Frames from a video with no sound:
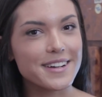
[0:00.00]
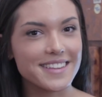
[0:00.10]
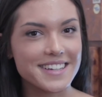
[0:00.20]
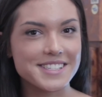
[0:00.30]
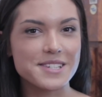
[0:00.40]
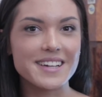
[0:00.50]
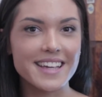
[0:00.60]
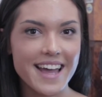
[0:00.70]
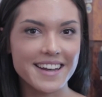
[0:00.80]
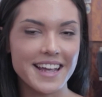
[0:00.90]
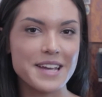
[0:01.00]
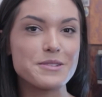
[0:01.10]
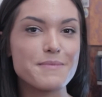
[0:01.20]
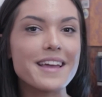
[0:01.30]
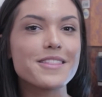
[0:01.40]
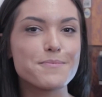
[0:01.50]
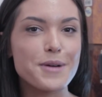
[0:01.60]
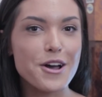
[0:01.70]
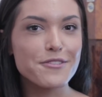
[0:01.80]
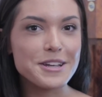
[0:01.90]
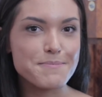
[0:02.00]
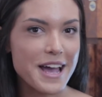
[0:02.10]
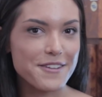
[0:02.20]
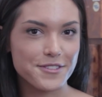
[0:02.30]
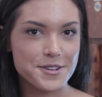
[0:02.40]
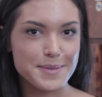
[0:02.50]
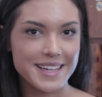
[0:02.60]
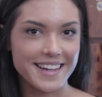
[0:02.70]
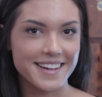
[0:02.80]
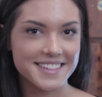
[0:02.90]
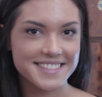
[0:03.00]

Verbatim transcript: friendly, so again, he would make the perfect pet for a beginner.